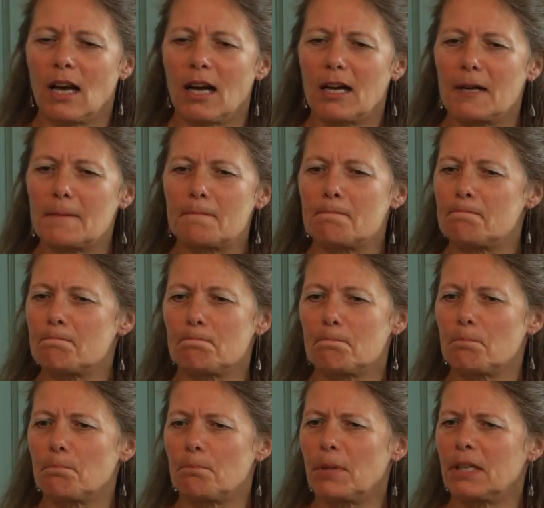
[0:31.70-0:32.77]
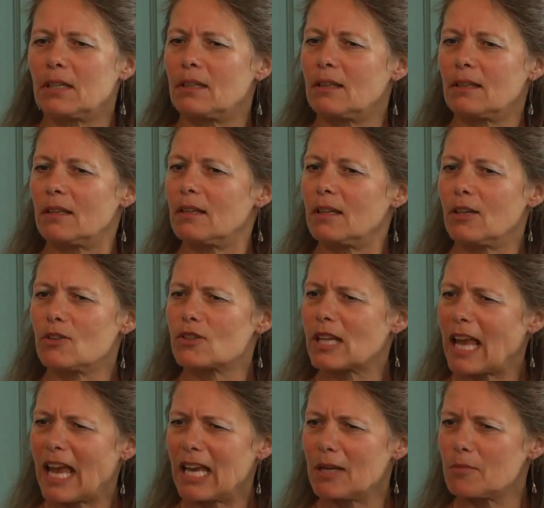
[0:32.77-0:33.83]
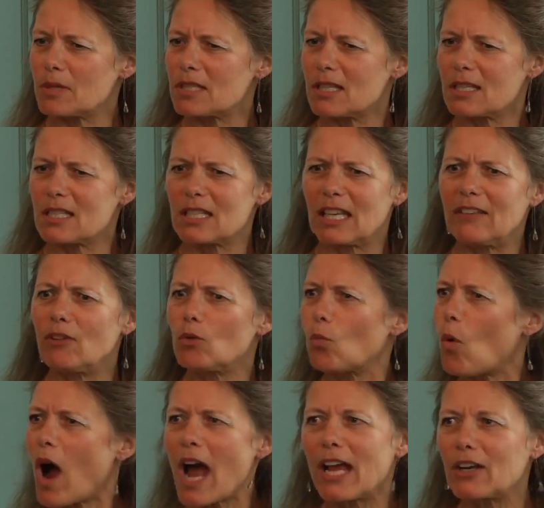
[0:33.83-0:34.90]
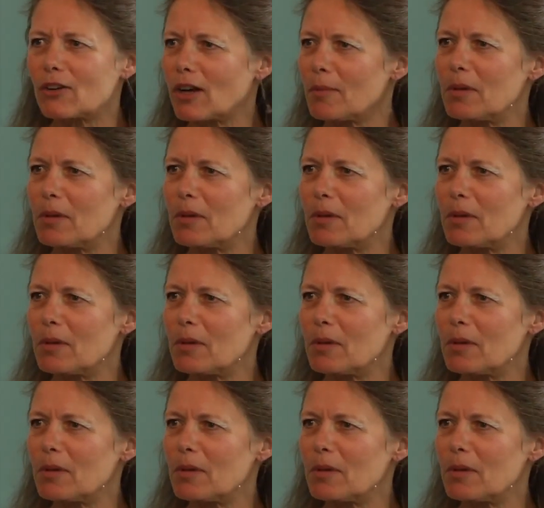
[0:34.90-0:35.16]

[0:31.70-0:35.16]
Um, but here's cannabis that's even wider.